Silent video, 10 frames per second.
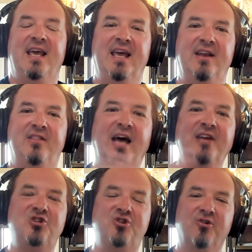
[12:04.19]
And
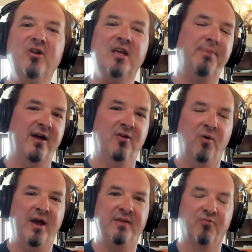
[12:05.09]
that journey, by the
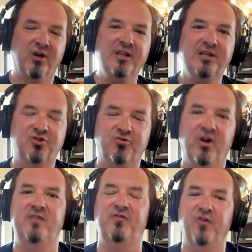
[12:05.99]
way, really
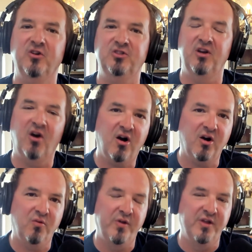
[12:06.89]
strikes first and
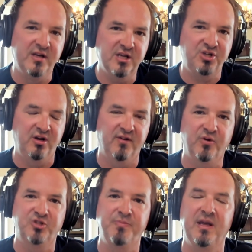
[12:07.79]
hard with initiative,
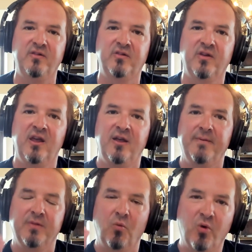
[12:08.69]
which means
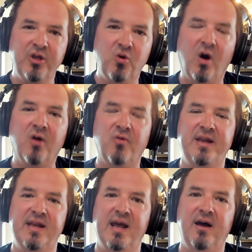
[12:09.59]
where you are
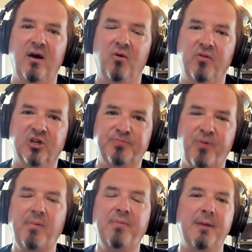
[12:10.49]
right now, there's
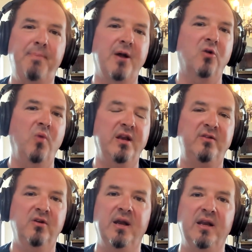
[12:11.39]
probably a better way to
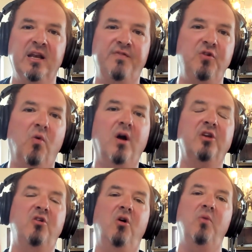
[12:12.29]
do it. And if you want
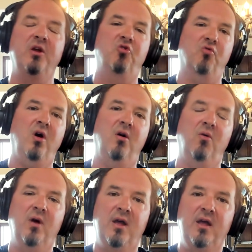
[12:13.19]
to go and
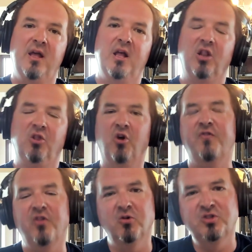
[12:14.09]
grow, look
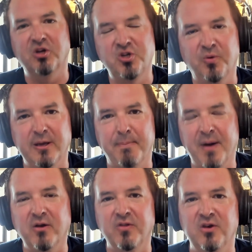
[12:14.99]
for those that are doing it
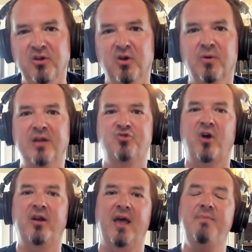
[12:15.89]
better than you and
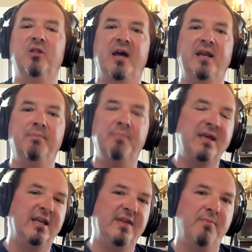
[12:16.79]
try to emulate it and
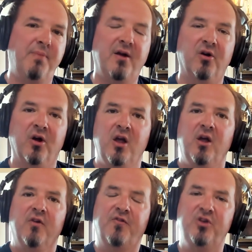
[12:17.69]
make it even better.
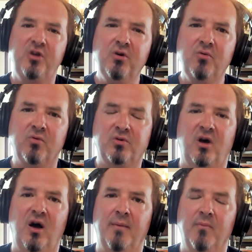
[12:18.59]
For you,
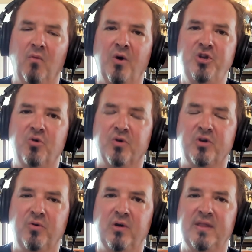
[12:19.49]
Tom, when you were
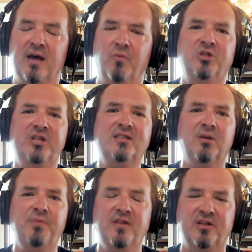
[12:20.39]
doing that, was that
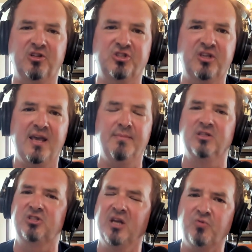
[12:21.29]
something that just came
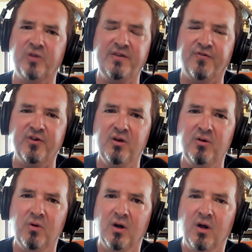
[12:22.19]
instinctually for you?